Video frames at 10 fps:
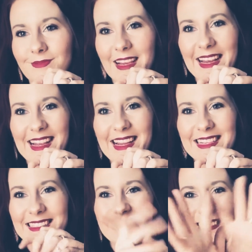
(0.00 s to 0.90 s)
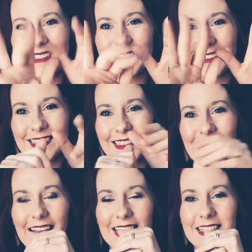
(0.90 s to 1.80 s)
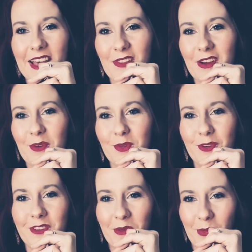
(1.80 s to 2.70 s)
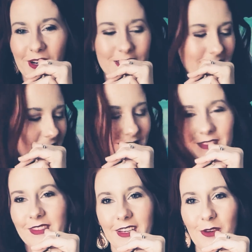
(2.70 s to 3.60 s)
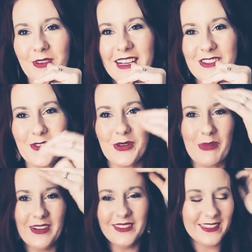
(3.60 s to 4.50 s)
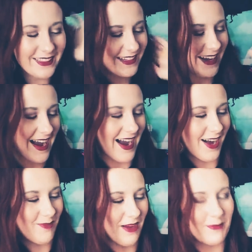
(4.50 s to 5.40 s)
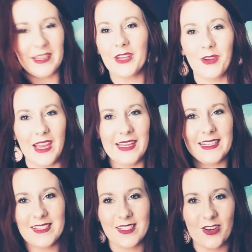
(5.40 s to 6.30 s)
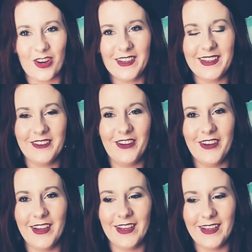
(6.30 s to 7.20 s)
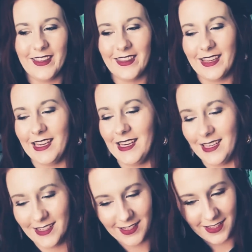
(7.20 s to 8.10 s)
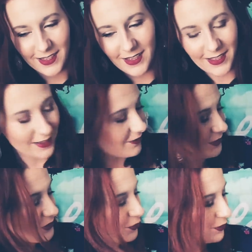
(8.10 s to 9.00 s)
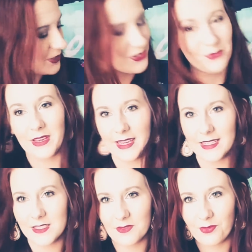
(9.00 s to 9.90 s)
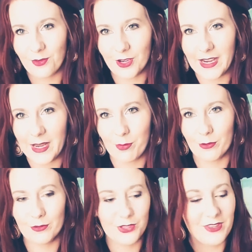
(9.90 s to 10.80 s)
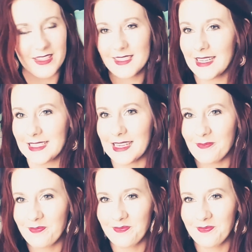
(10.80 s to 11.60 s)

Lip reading: Hey guys, it's Heather here with Empress. Hope you guys are doing well. I'm going to go ahead and get started on the lovely Taurus reads for April 2019.